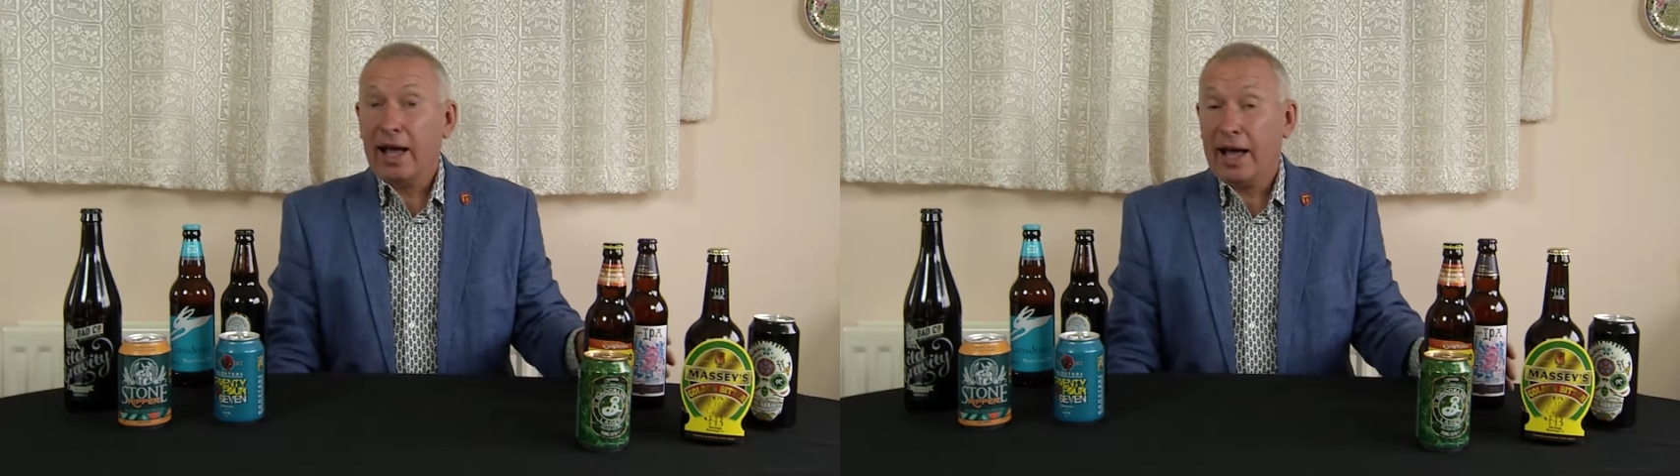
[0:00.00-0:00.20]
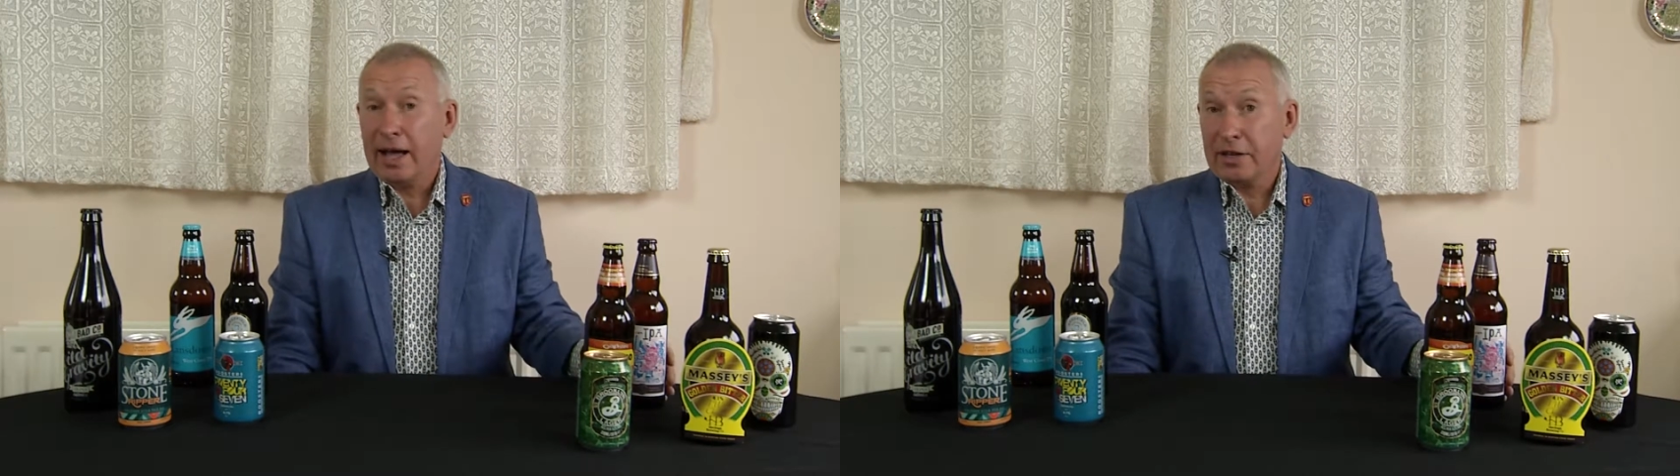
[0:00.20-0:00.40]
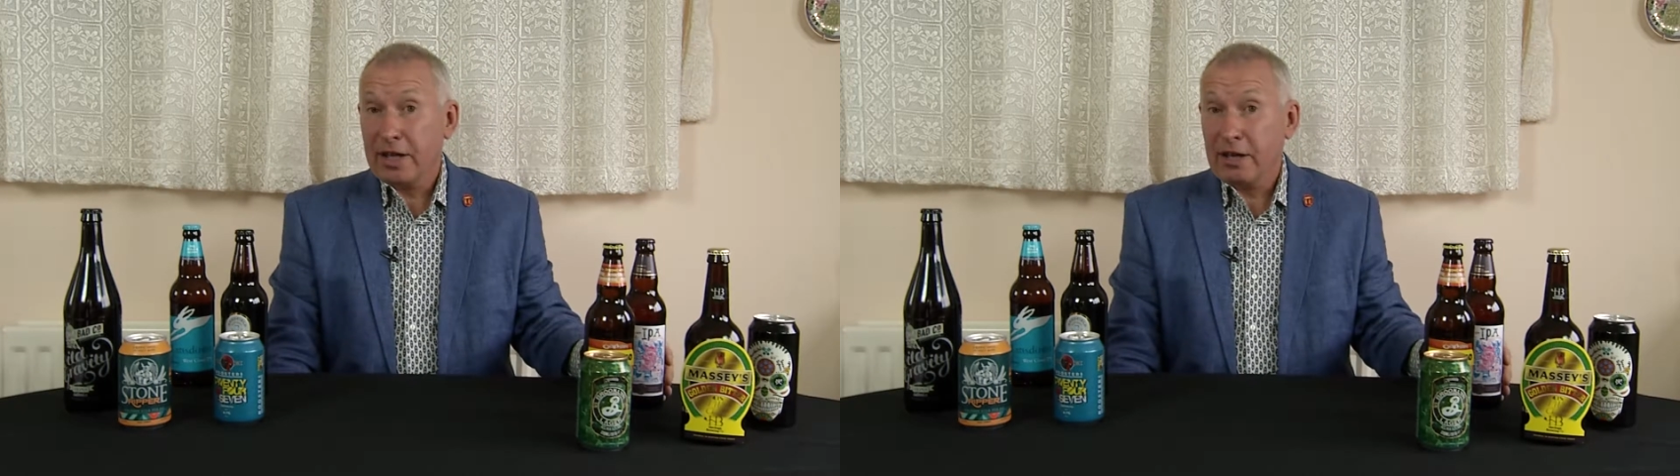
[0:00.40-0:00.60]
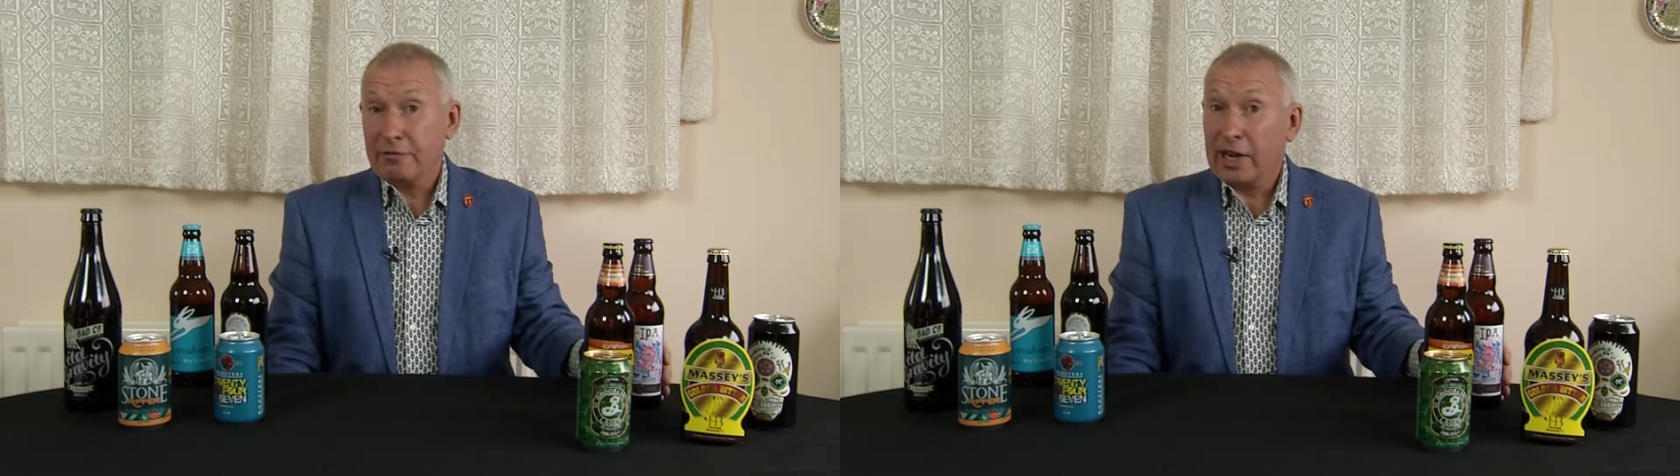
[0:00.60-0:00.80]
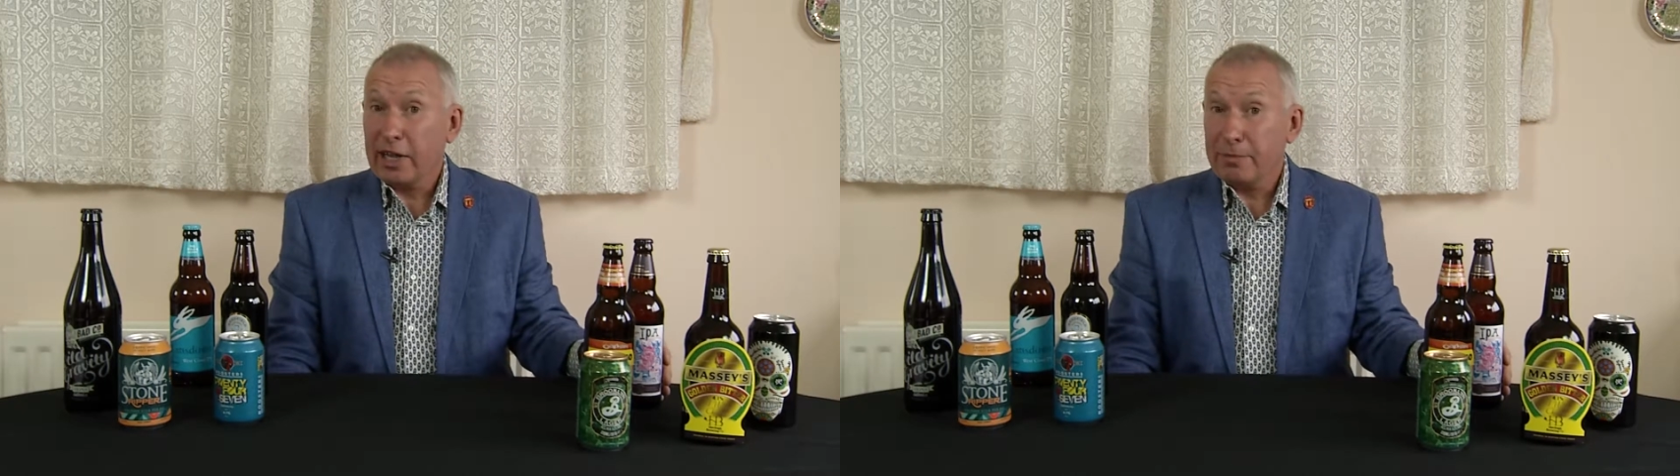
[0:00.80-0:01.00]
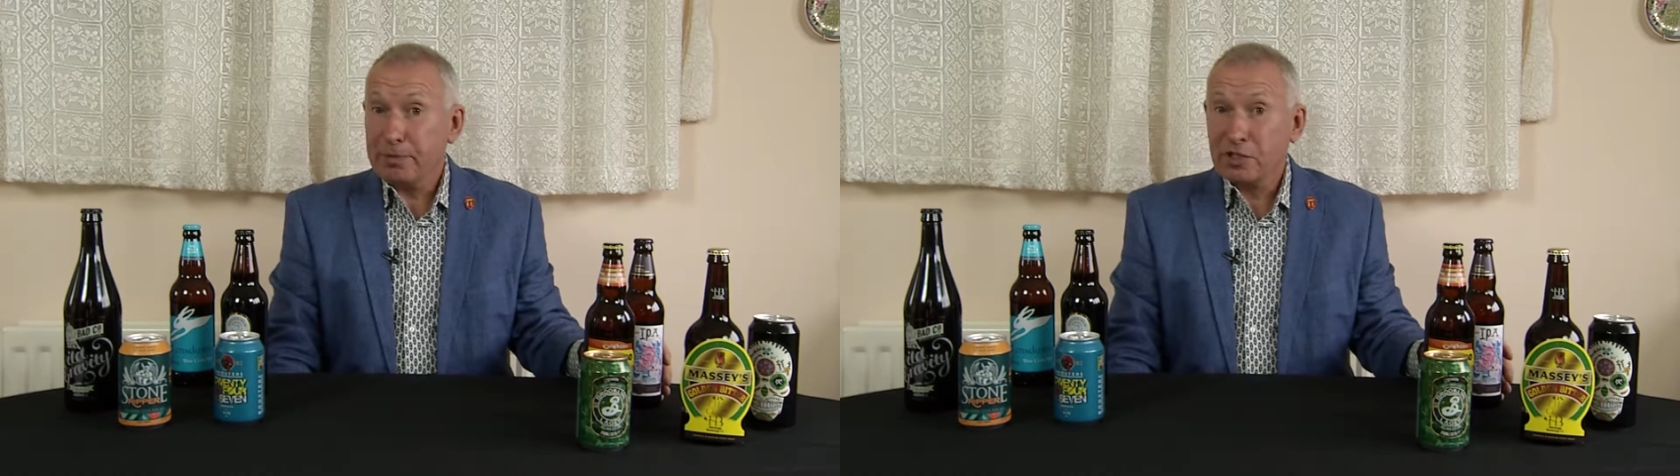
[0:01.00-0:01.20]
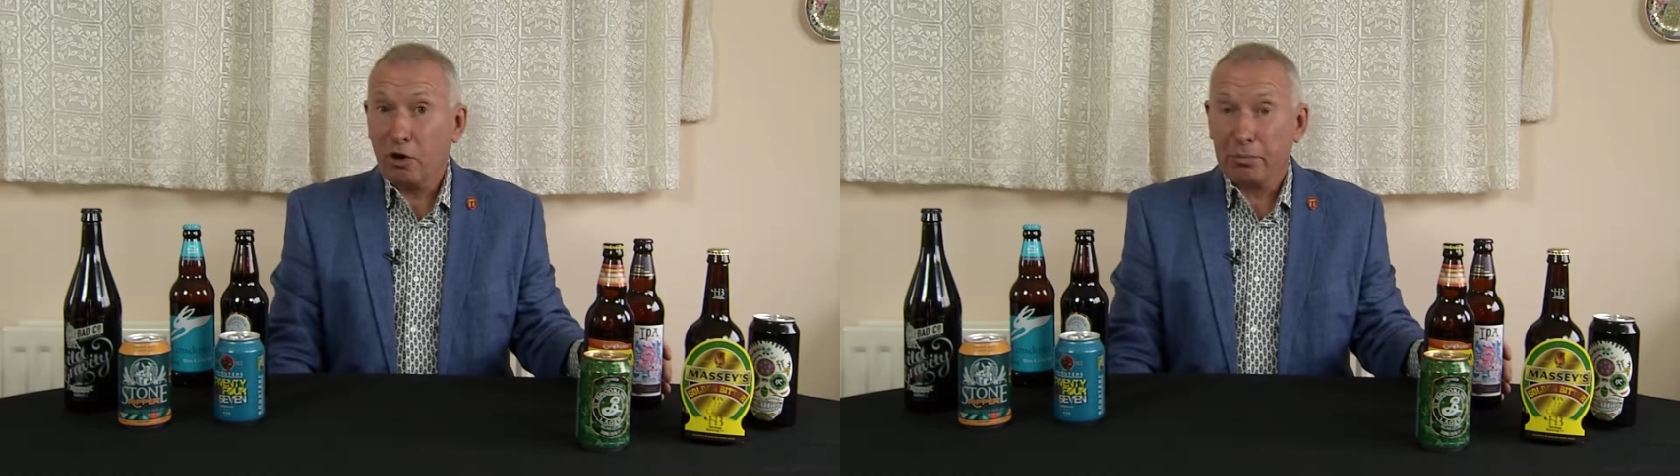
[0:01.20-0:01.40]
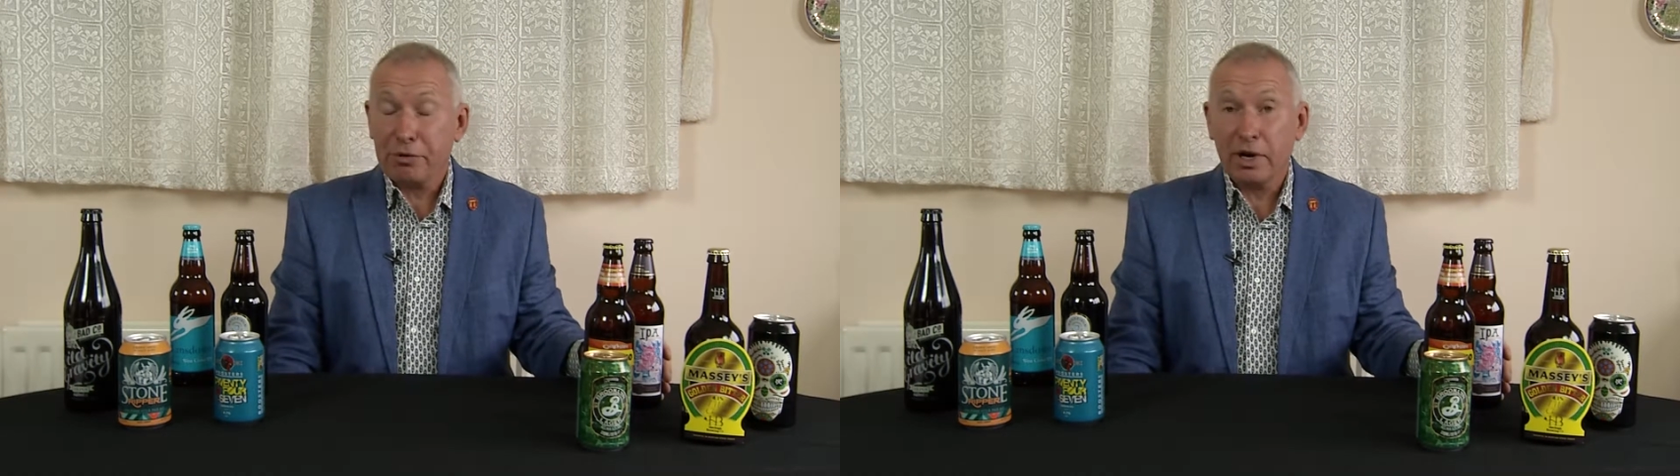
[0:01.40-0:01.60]
and they have claimed the
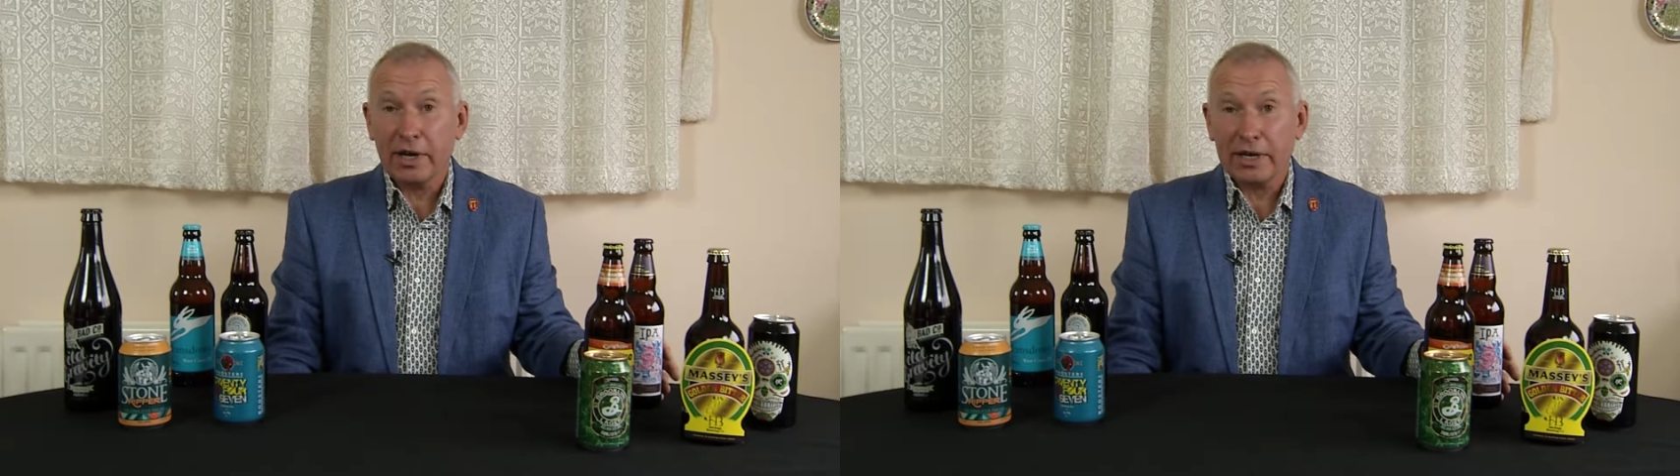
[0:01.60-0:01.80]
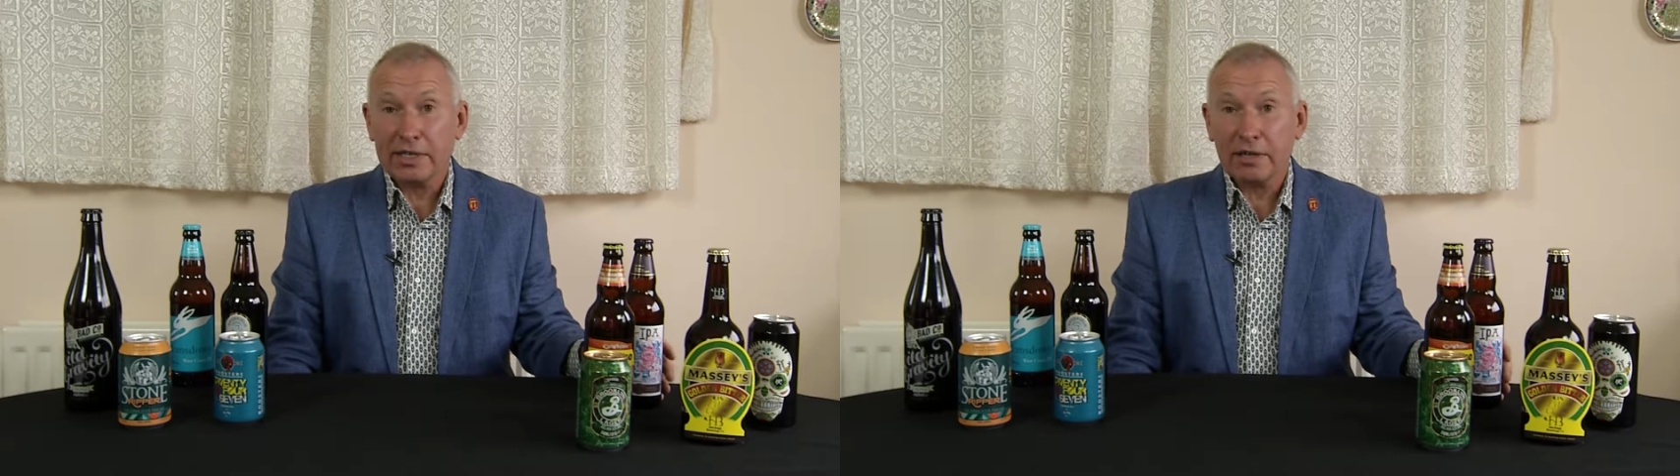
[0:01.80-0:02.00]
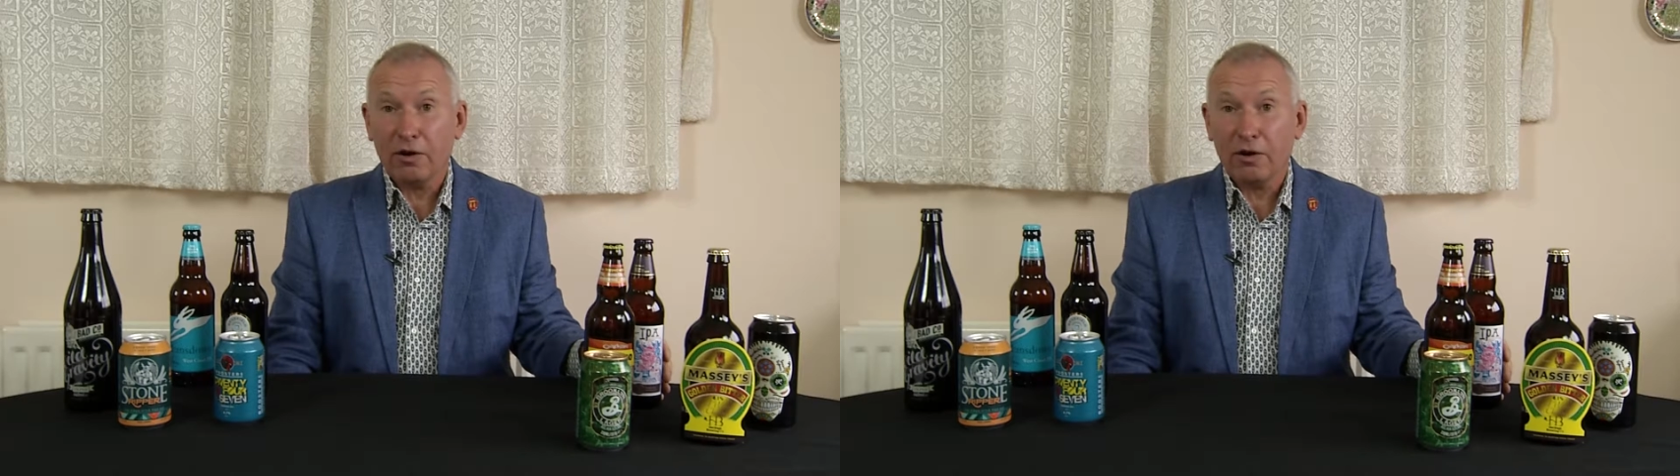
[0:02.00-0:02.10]
top prize